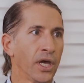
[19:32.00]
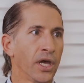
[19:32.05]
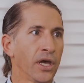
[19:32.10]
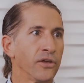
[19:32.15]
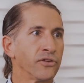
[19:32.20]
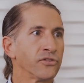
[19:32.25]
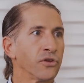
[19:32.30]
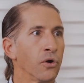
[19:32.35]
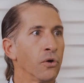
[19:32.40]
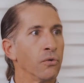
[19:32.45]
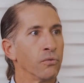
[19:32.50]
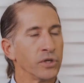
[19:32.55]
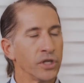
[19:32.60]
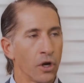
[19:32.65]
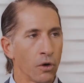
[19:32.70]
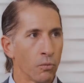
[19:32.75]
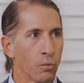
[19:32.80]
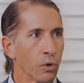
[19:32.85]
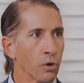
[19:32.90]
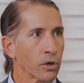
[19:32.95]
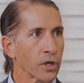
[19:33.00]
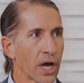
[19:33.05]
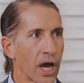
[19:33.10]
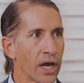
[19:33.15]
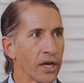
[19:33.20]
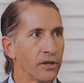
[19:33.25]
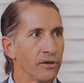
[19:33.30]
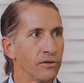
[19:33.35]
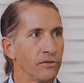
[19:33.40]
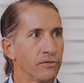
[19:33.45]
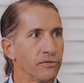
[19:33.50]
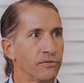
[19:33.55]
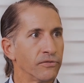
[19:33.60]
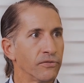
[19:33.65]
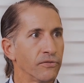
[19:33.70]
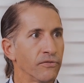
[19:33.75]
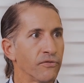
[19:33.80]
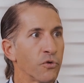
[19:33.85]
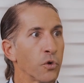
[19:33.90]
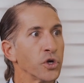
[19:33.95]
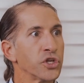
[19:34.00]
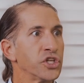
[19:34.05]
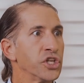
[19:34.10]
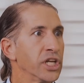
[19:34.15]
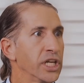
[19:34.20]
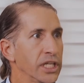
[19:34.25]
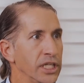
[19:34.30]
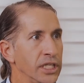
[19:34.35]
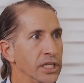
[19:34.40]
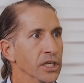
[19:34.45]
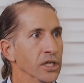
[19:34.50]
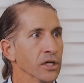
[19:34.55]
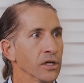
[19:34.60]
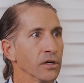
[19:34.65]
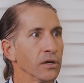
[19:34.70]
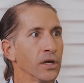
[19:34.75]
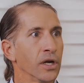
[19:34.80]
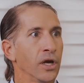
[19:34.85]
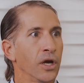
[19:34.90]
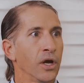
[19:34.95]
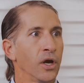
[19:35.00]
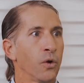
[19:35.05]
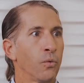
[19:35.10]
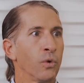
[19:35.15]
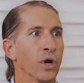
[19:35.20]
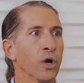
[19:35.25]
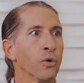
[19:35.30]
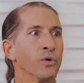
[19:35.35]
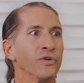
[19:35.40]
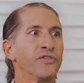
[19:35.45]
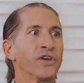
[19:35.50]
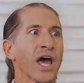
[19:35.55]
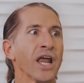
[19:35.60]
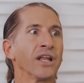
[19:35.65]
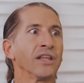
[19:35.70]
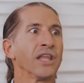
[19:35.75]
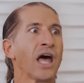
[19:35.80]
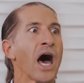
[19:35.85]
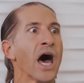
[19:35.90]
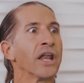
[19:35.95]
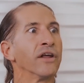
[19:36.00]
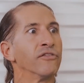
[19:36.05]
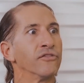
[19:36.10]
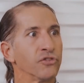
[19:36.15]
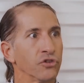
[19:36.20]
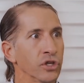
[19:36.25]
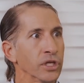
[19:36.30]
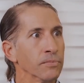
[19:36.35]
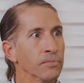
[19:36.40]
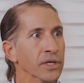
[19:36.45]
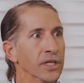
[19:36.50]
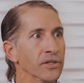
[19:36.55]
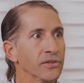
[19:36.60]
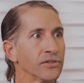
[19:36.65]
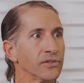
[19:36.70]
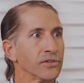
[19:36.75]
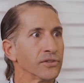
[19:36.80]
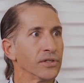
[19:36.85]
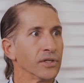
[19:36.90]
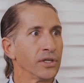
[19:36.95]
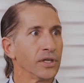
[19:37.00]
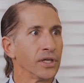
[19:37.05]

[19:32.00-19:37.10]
So, you know, we're kind of fortunate here where we've got a lot of treatments,